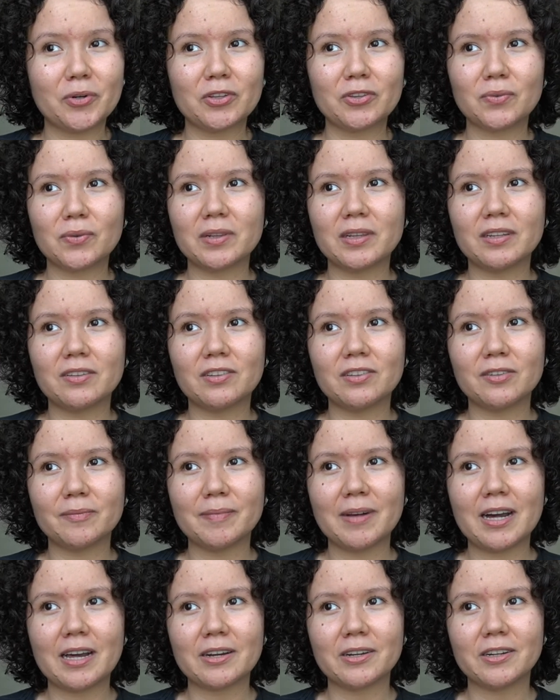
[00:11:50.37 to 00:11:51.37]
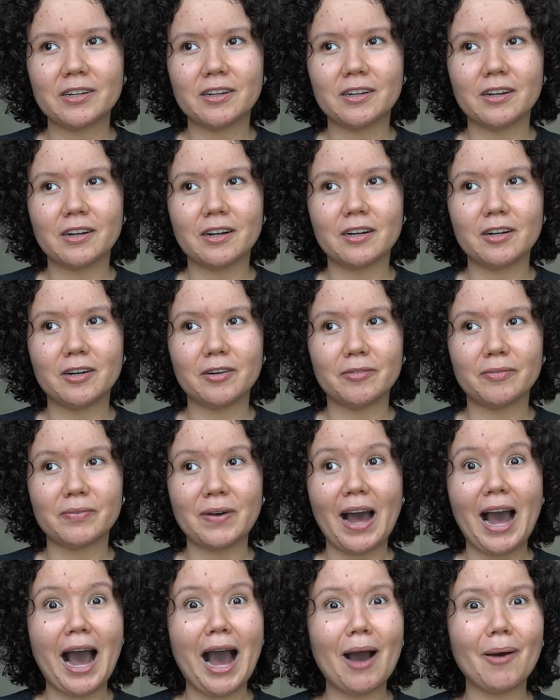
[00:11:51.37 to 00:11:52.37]
It's really just a matter of
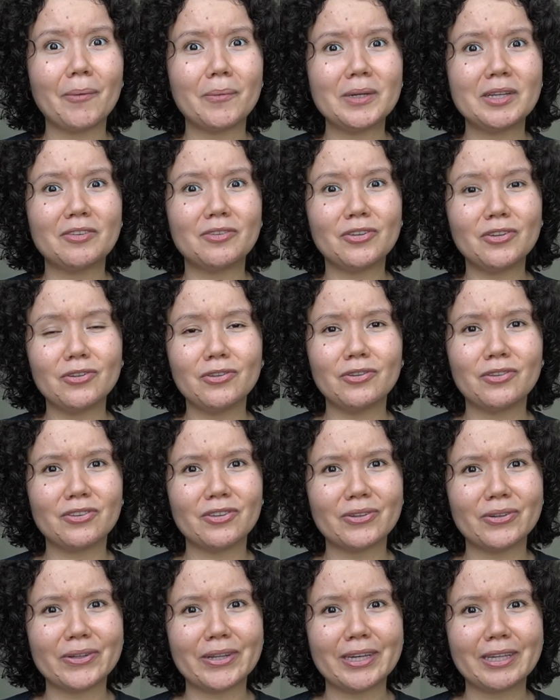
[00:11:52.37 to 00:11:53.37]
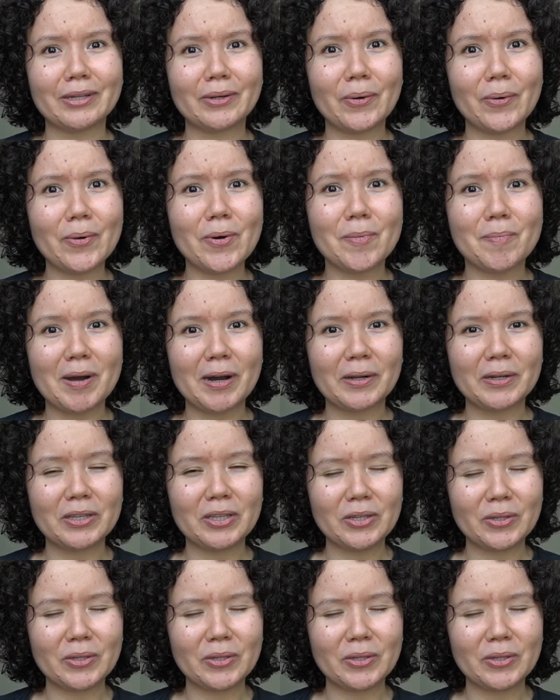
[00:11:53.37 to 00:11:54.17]
how we choose to like go about it.